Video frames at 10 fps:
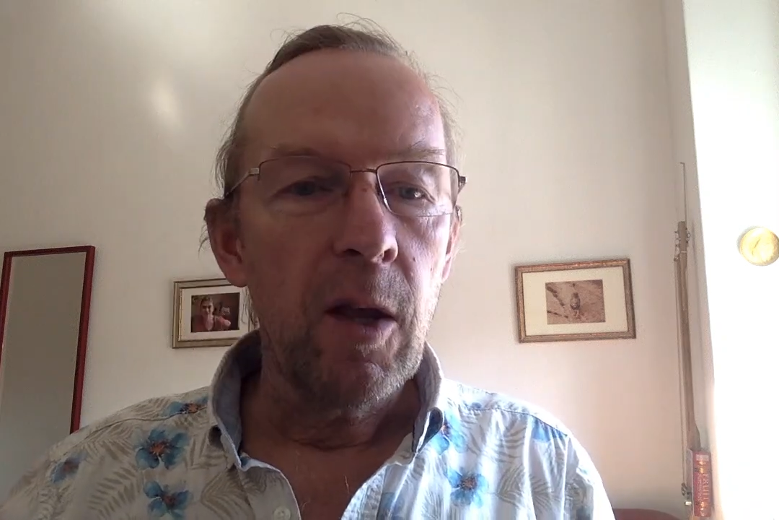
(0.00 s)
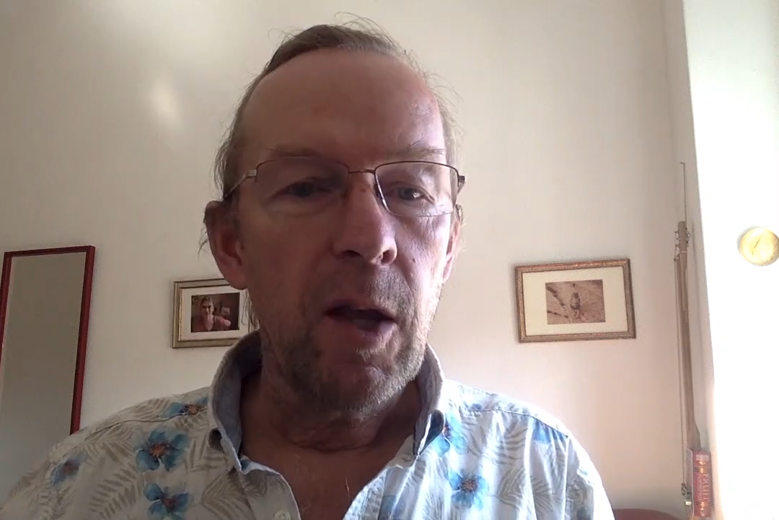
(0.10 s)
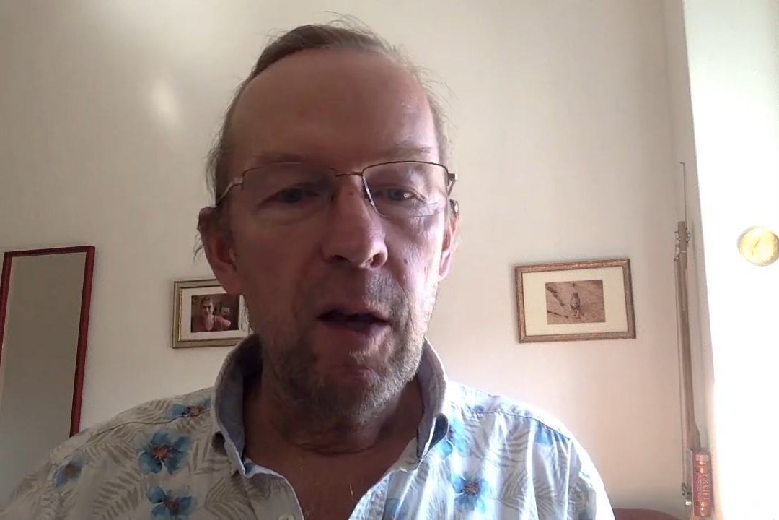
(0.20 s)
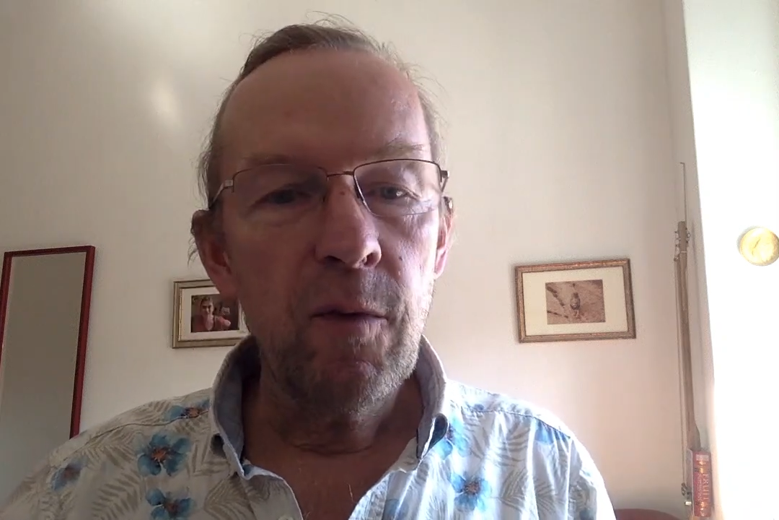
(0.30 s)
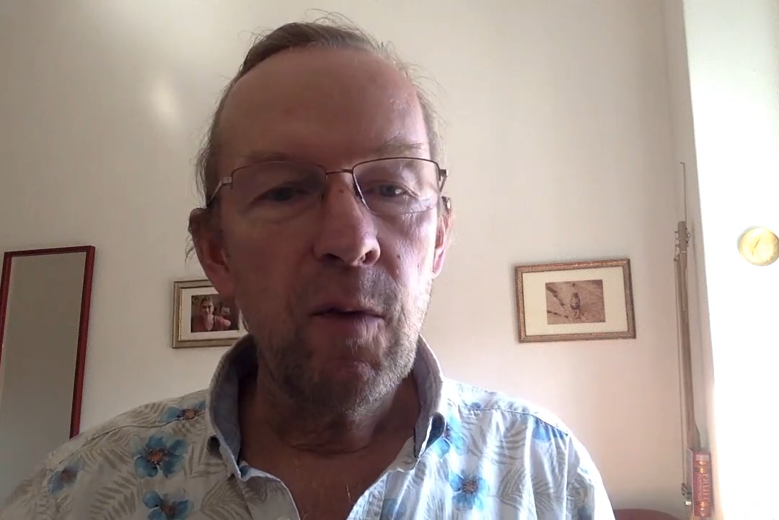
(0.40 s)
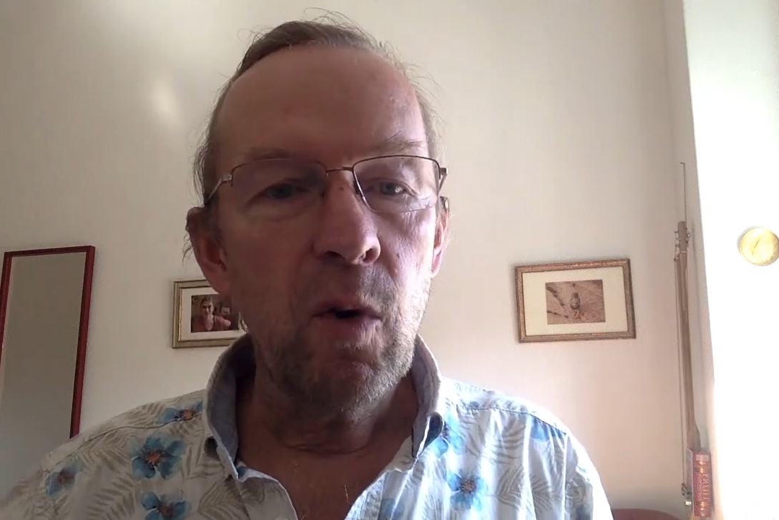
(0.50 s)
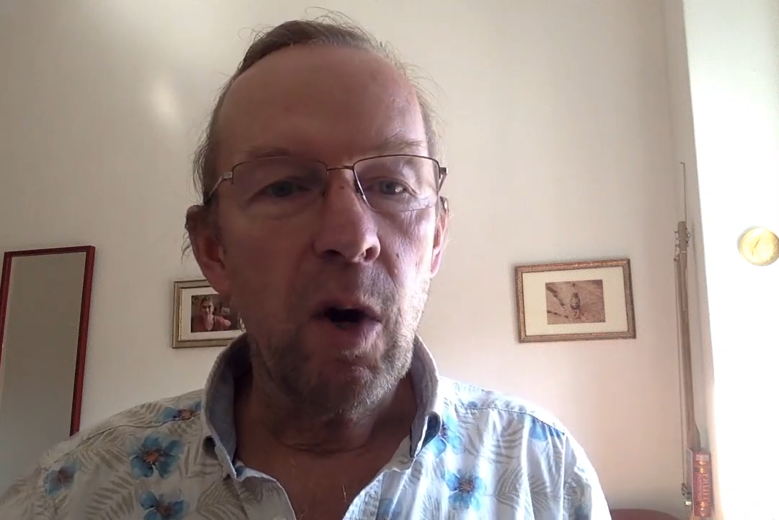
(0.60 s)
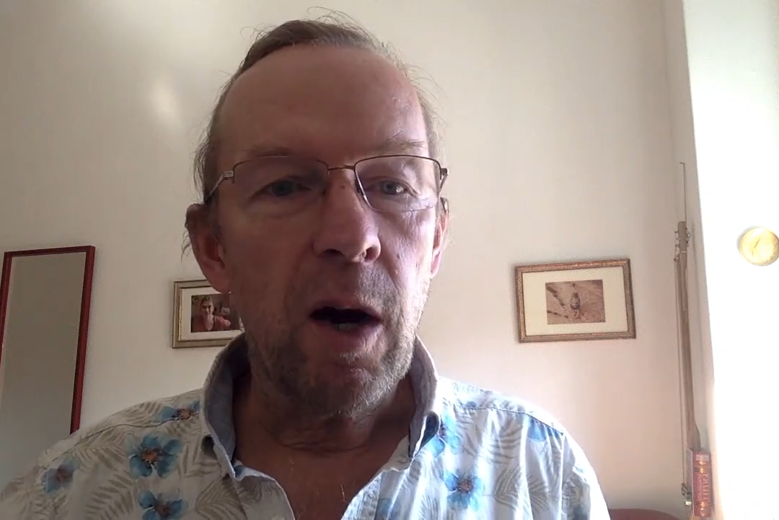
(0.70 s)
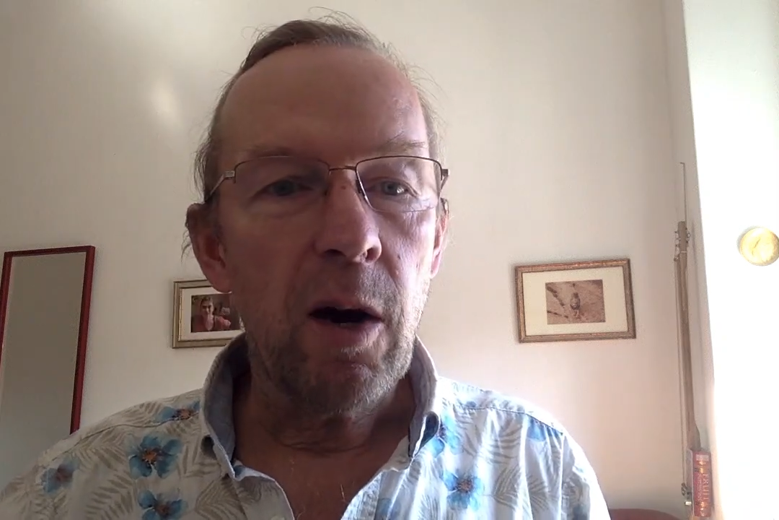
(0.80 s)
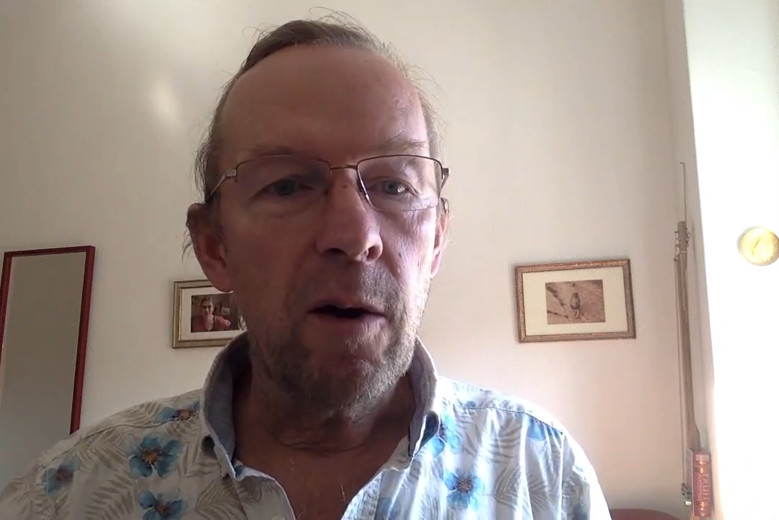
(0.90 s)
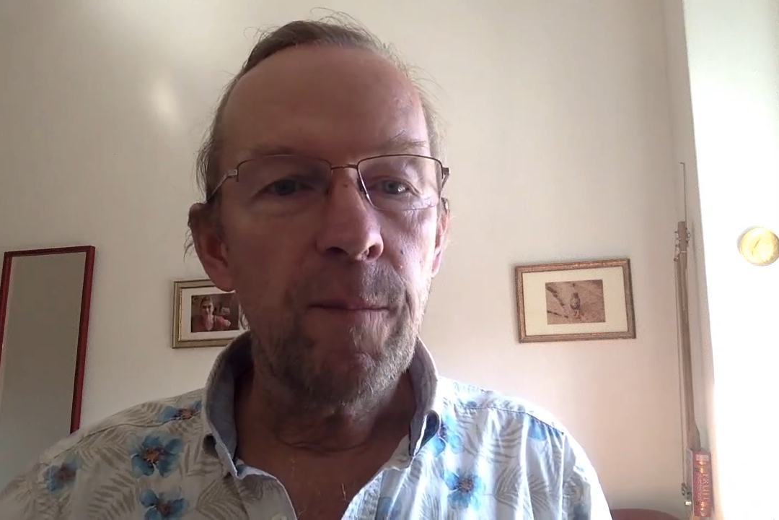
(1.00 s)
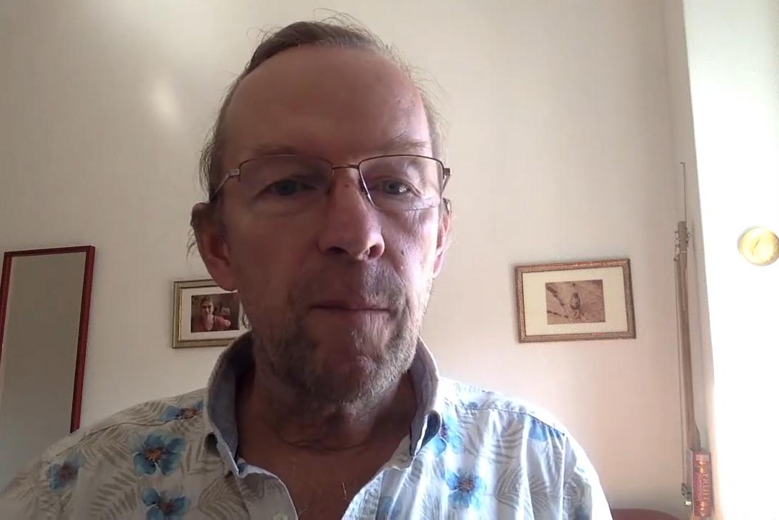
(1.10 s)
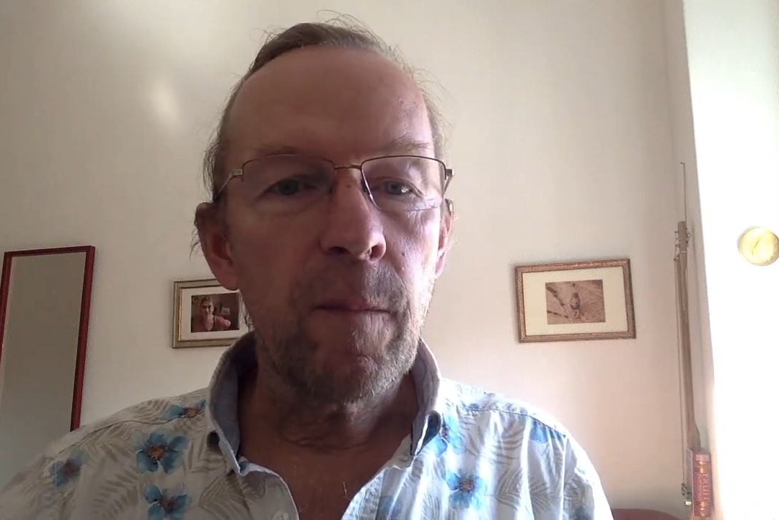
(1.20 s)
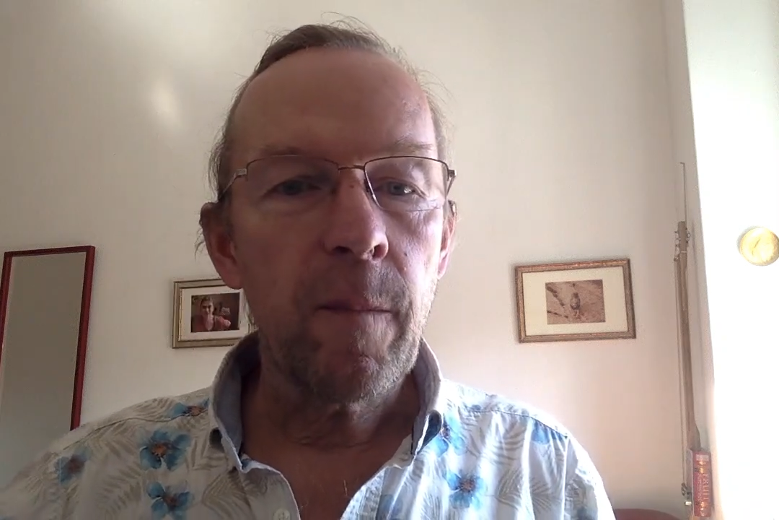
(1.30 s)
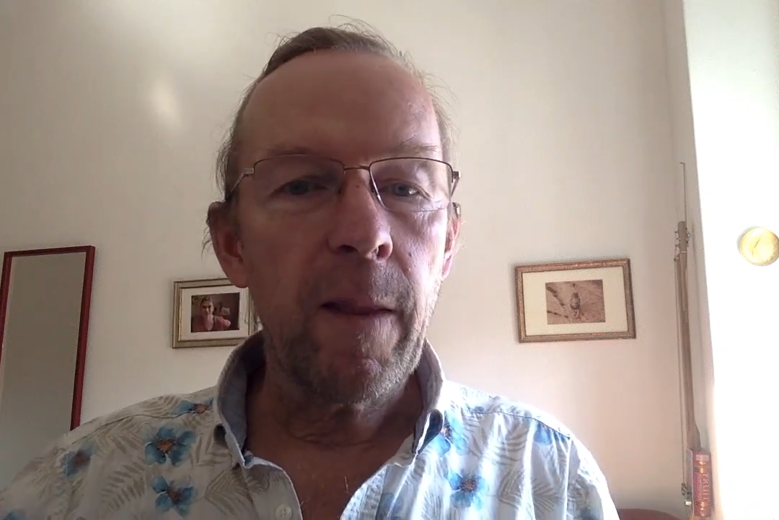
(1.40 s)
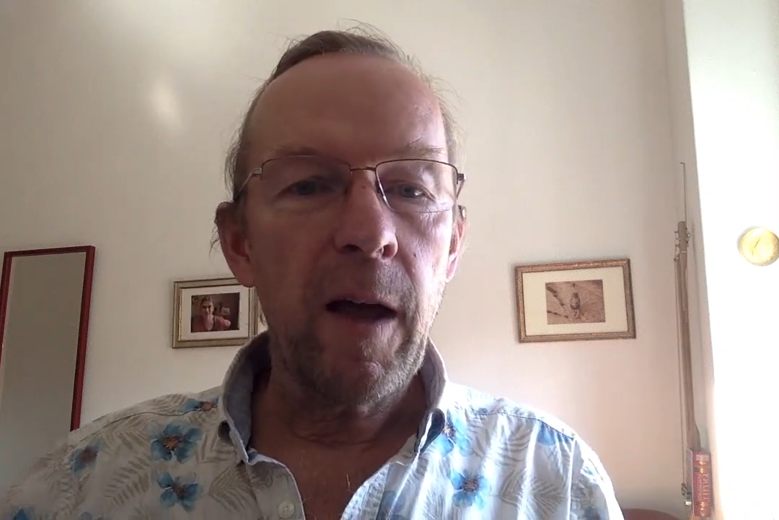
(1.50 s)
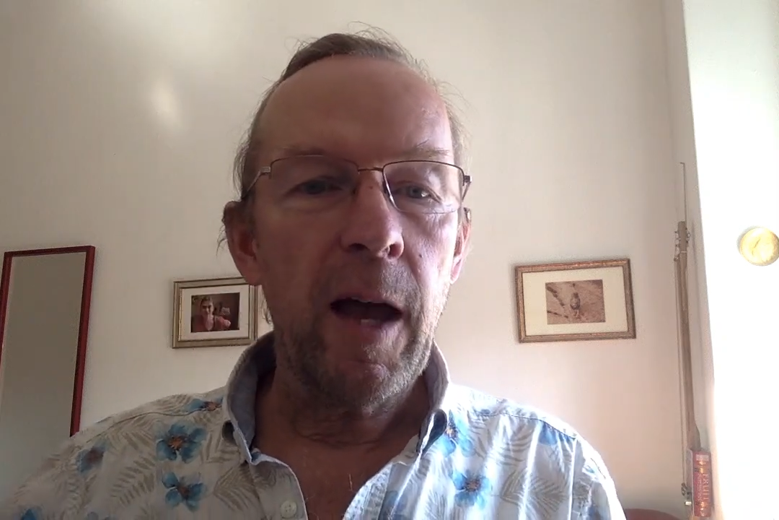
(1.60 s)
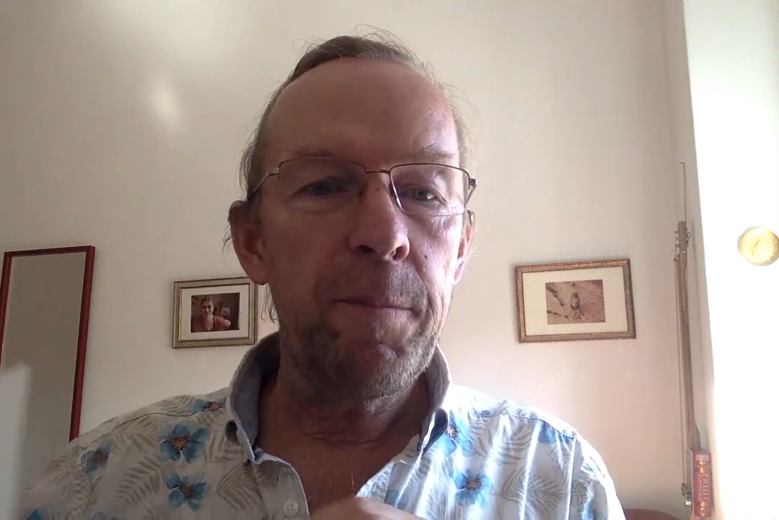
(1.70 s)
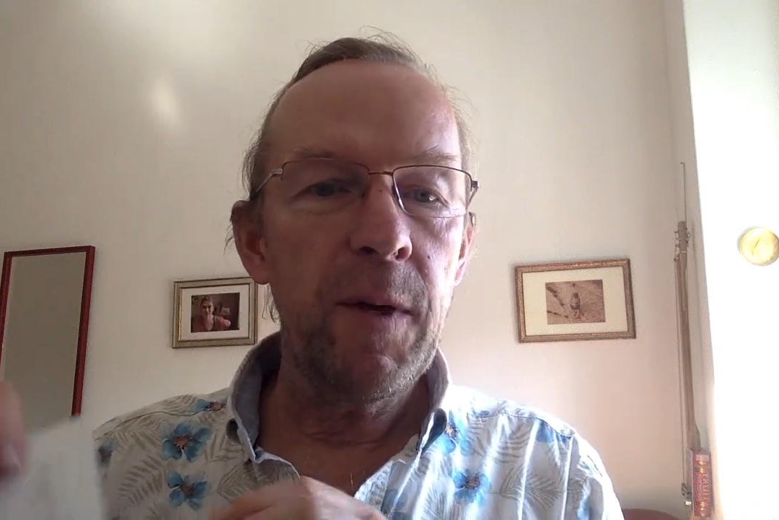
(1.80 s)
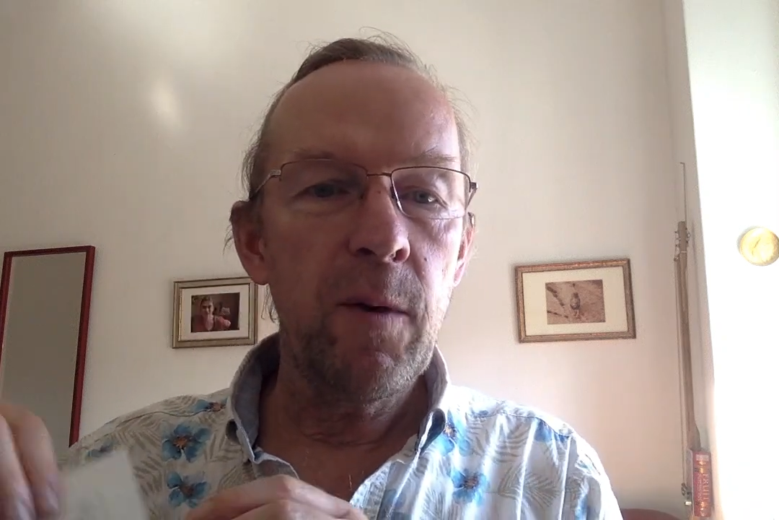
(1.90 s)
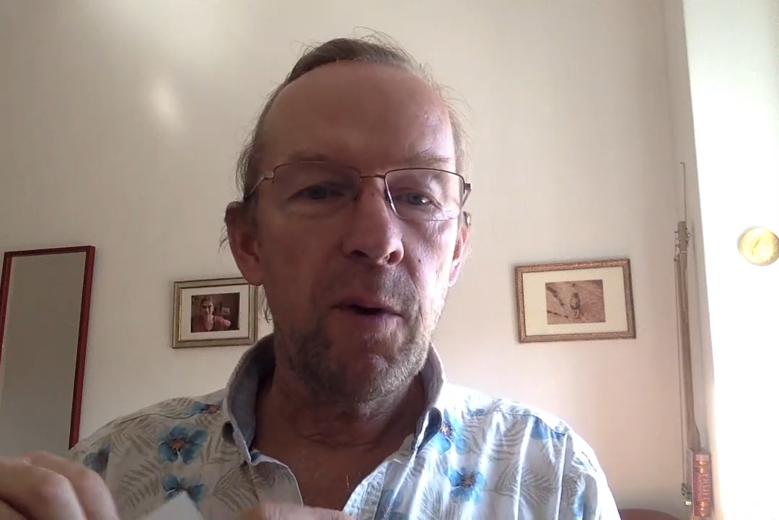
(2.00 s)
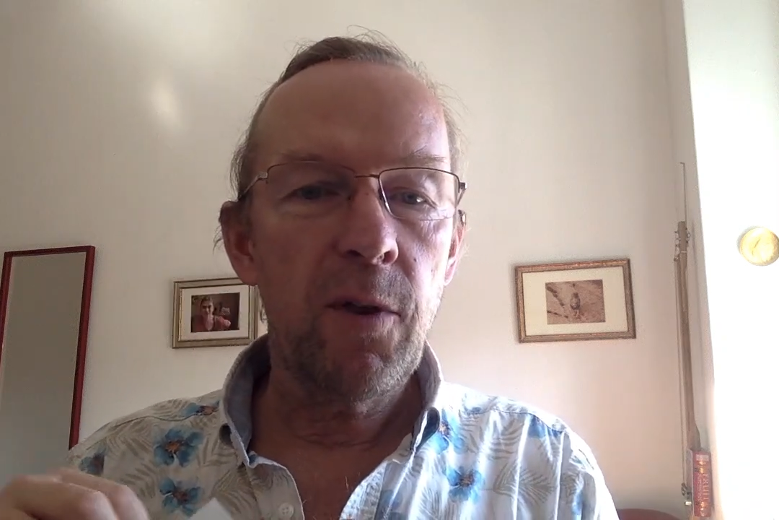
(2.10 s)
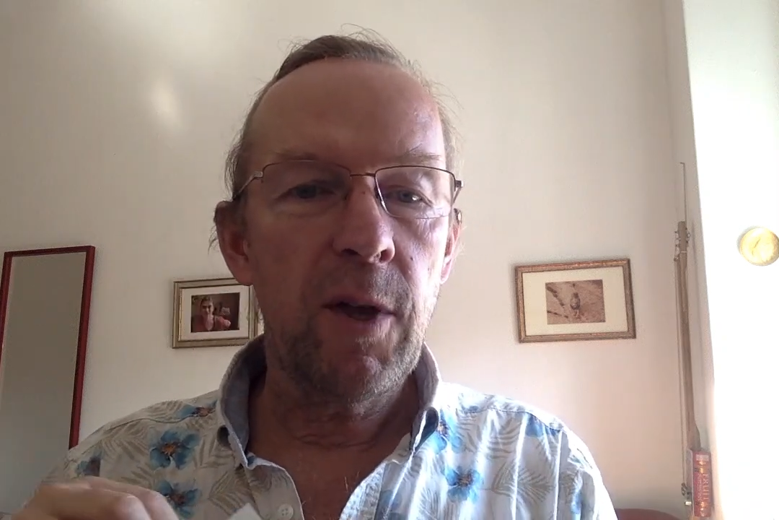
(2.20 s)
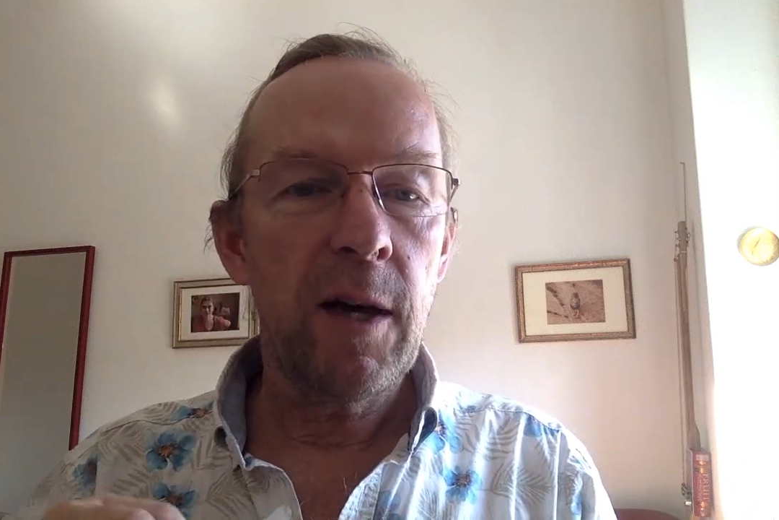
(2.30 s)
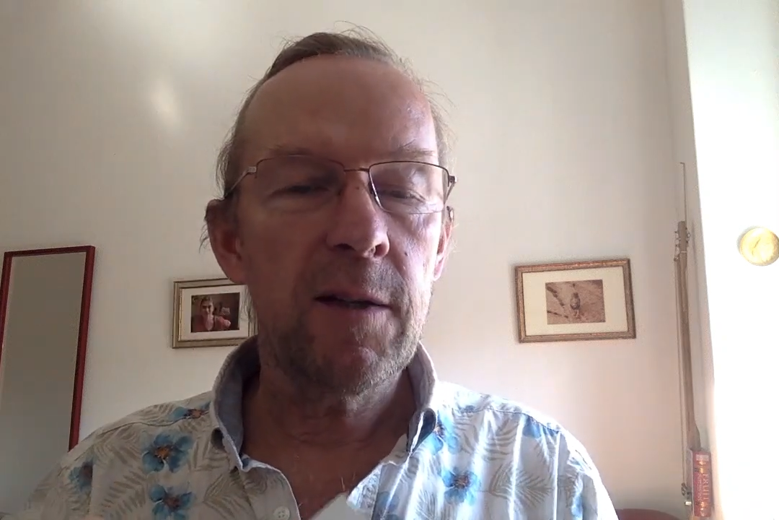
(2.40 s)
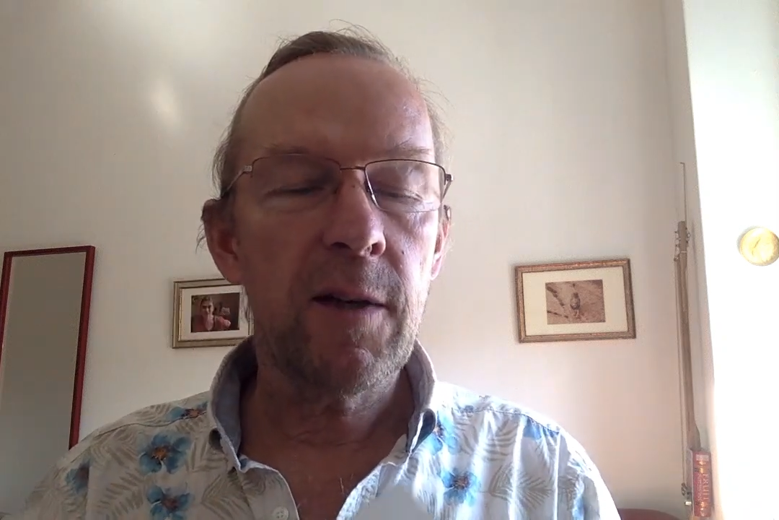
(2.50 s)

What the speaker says: If you are happy with that,